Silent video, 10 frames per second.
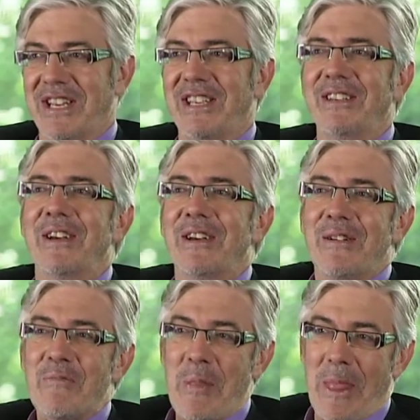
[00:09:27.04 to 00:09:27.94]
any
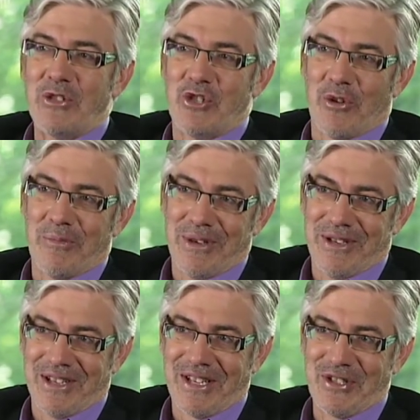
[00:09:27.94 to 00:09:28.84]
job
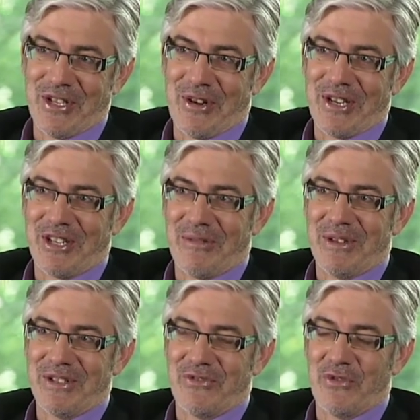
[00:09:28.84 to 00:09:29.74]
uh, consideration could
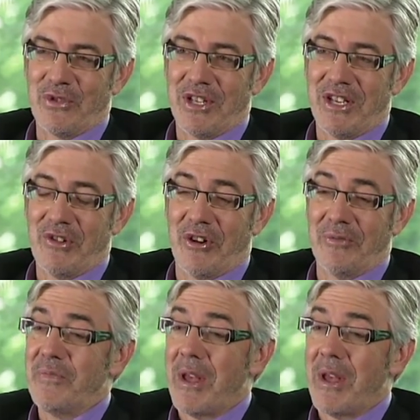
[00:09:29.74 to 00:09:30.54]
be as a 14-year-old.